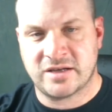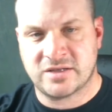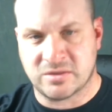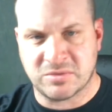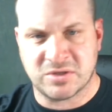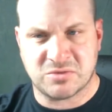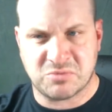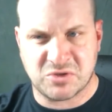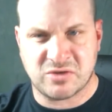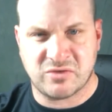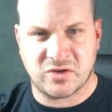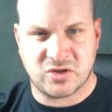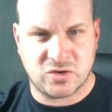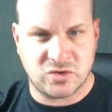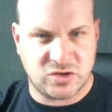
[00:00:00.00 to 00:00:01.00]
something
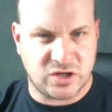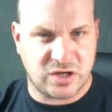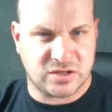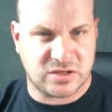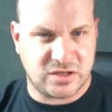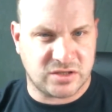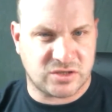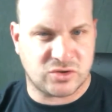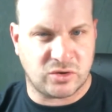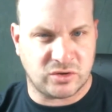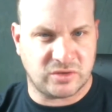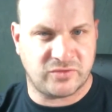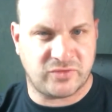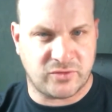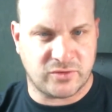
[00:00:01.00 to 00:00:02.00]
specific to just the Assault
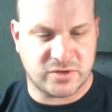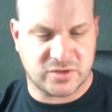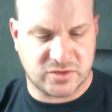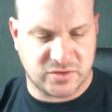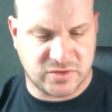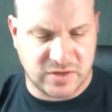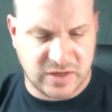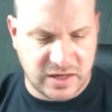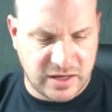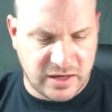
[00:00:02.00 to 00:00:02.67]
Enforcers.